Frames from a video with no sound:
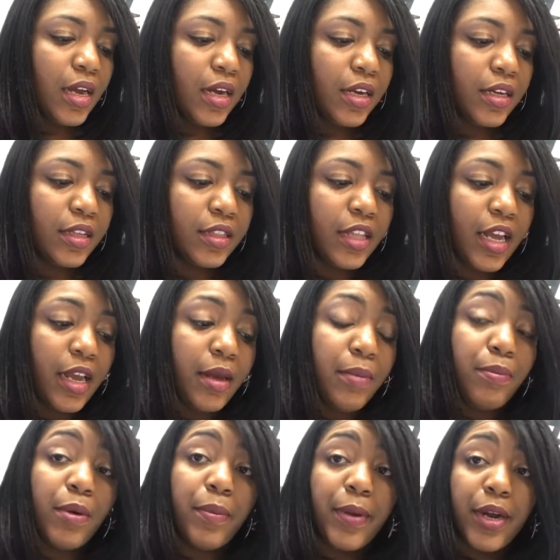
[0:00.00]
They
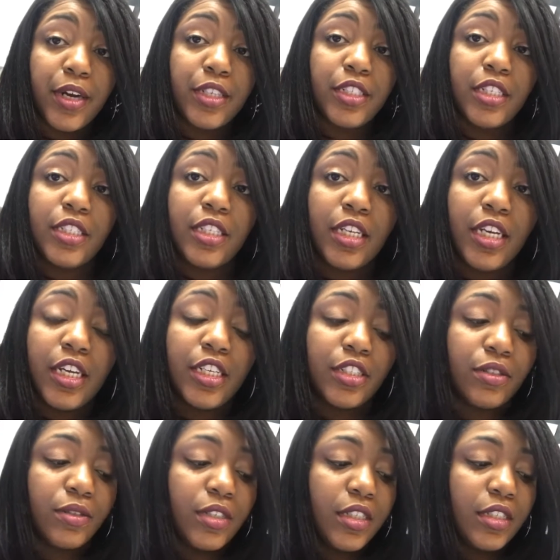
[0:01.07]
prepare adjusting
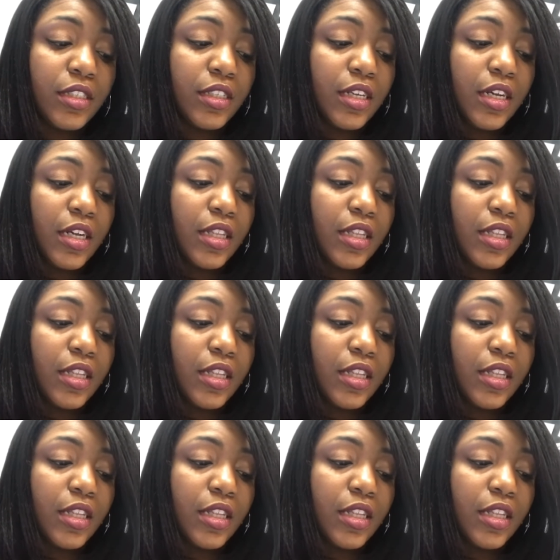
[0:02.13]
entries.